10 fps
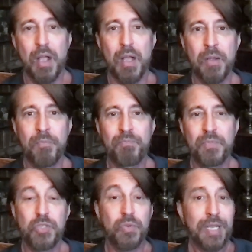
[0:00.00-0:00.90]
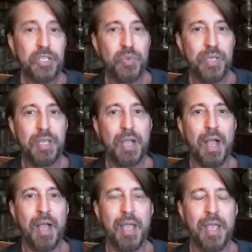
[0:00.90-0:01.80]
Um, so next week,
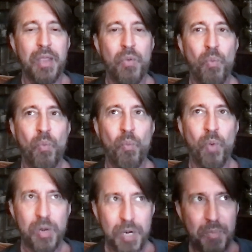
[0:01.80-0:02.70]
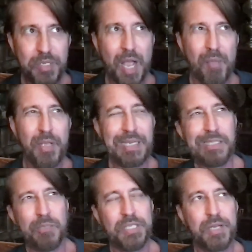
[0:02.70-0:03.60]
I want to bring up a topic. I
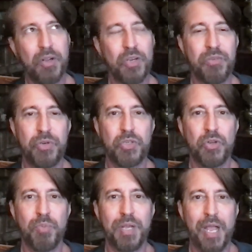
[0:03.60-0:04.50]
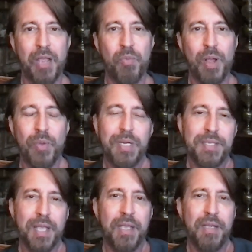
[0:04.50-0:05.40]
hope it's not controversial, but I, I want to
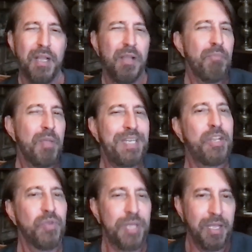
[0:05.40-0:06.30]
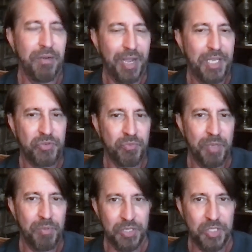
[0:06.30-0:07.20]
say maybe don't take advice from
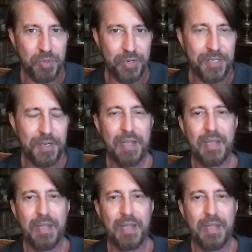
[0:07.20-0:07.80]
people in spirit.